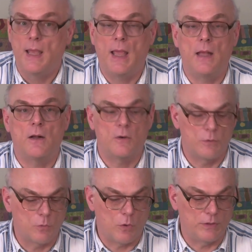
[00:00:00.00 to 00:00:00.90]
and are
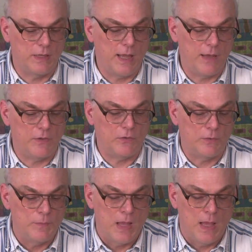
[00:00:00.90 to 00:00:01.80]
enrolled in heavens.
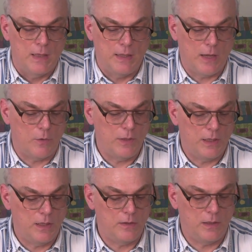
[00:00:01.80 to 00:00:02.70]
Now,
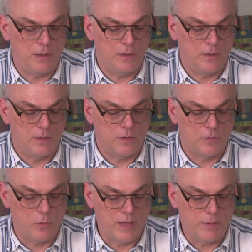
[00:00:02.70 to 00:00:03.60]
in the
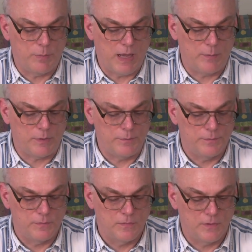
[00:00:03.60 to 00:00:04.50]
Greek Bible
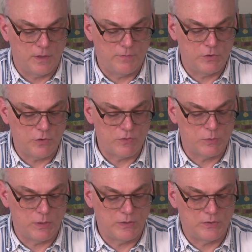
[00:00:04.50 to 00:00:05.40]
of the Jehovah's
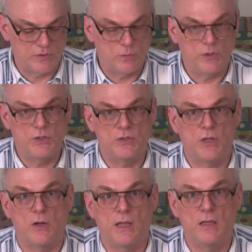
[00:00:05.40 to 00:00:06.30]
Witnesses, which is
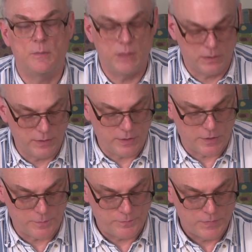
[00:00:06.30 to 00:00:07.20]
their kingdom interlinear,